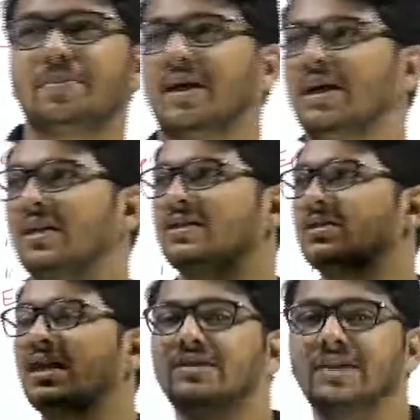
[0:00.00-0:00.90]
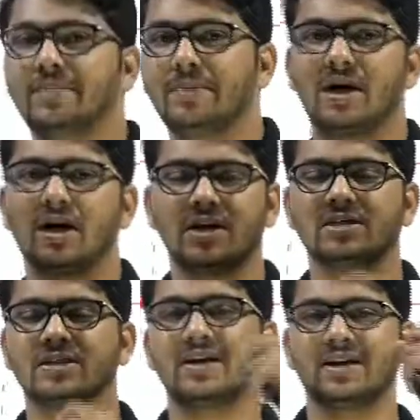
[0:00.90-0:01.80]
epicenter is, let's say, Bihar.
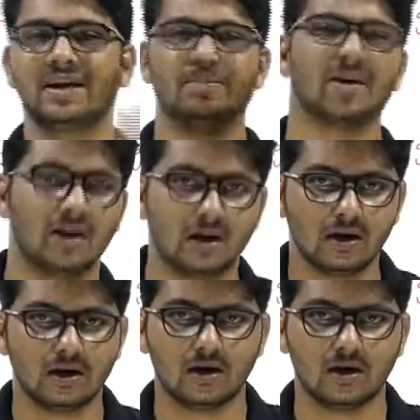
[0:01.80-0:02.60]
It's like Nepal,